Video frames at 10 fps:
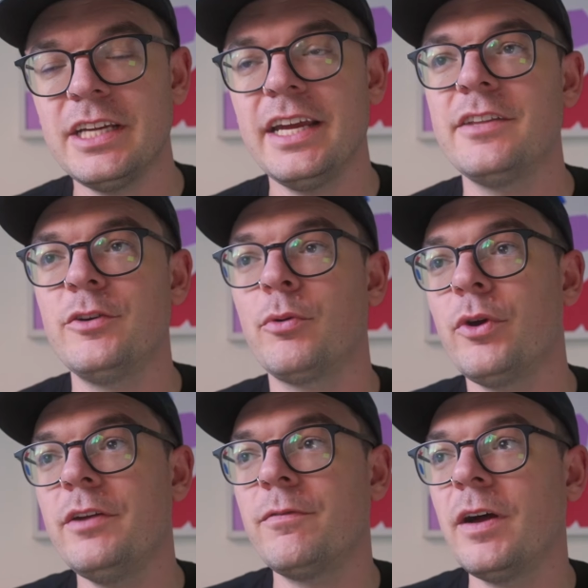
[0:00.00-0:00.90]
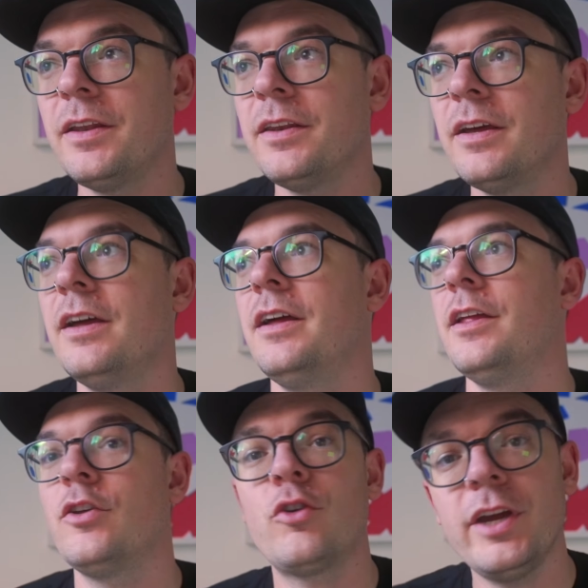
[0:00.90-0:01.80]
and to pre-fund
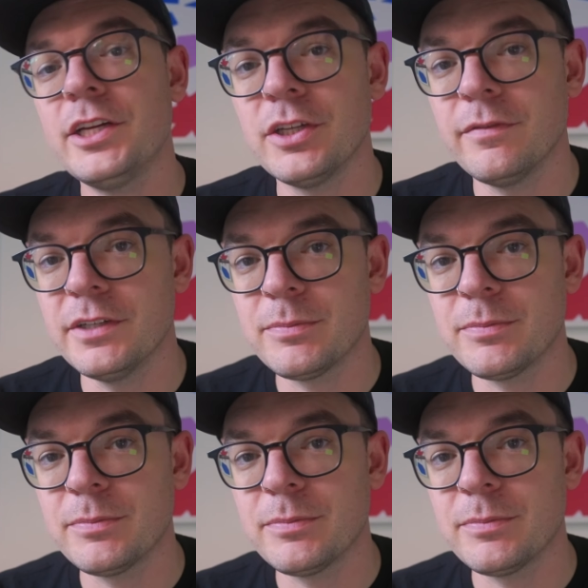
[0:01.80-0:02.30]
the creation of this